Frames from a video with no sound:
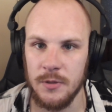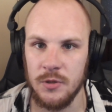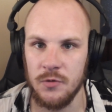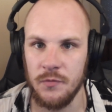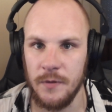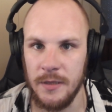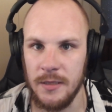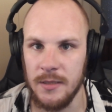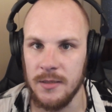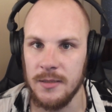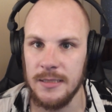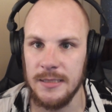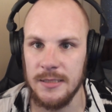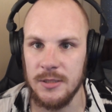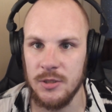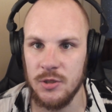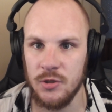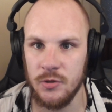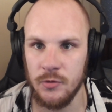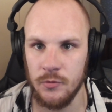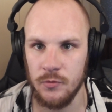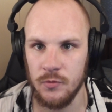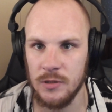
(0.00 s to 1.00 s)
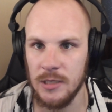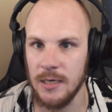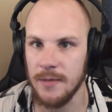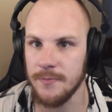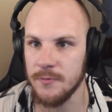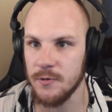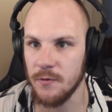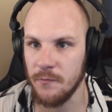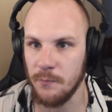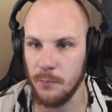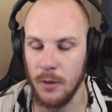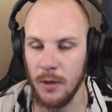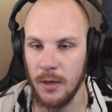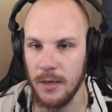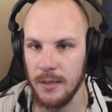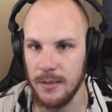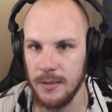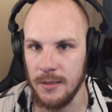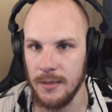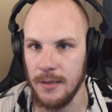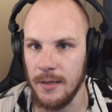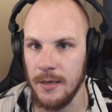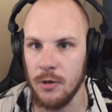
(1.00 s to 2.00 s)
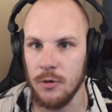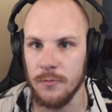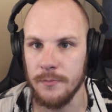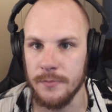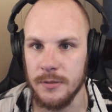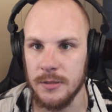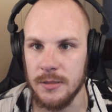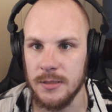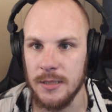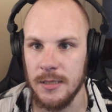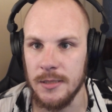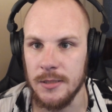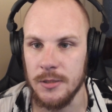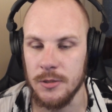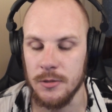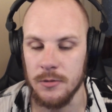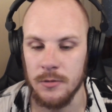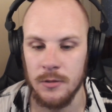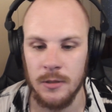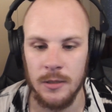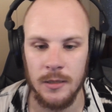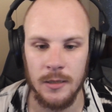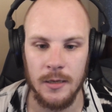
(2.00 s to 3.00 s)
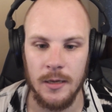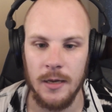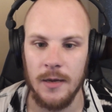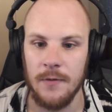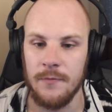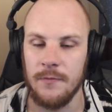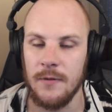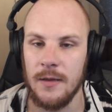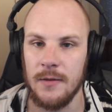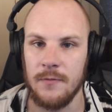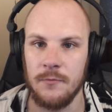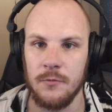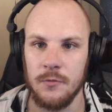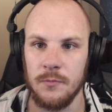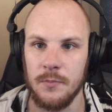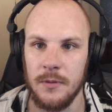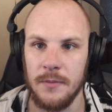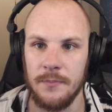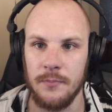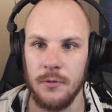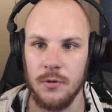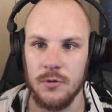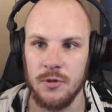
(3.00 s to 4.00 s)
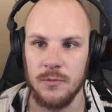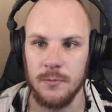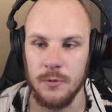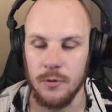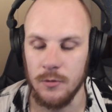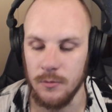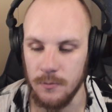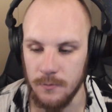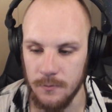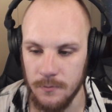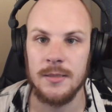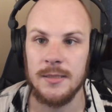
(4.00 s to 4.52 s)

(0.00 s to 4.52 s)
between these two types of plugin delay compensation, if that would be possible.